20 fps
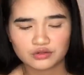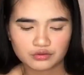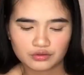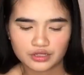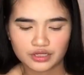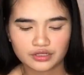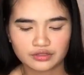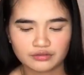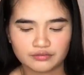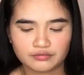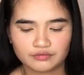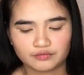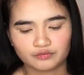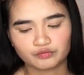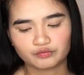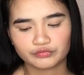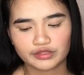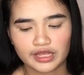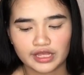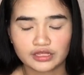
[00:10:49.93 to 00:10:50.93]
sew it,
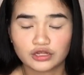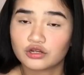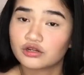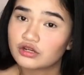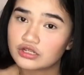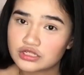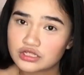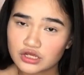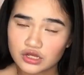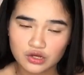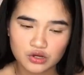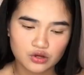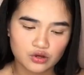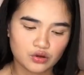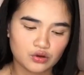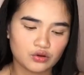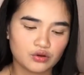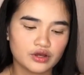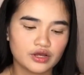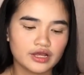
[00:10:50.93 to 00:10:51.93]
and you're good to
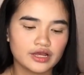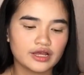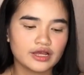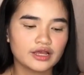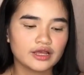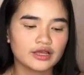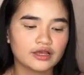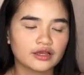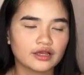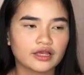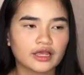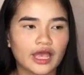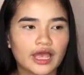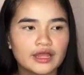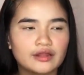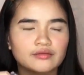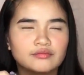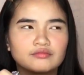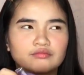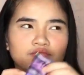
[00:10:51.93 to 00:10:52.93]
go.
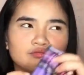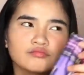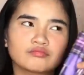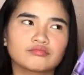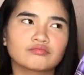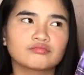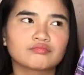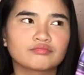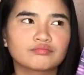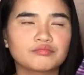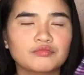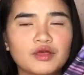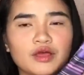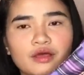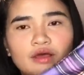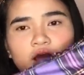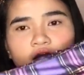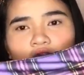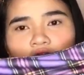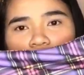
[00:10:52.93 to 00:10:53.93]

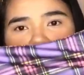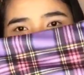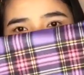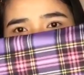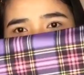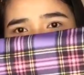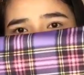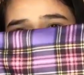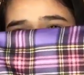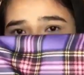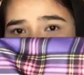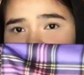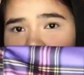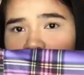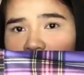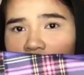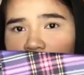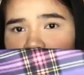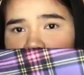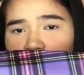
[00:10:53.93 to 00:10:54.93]
You can
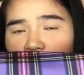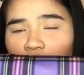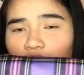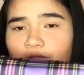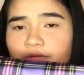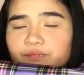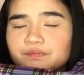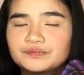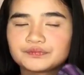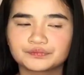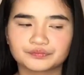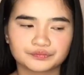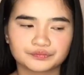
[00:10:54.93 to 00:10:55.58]
really tawon.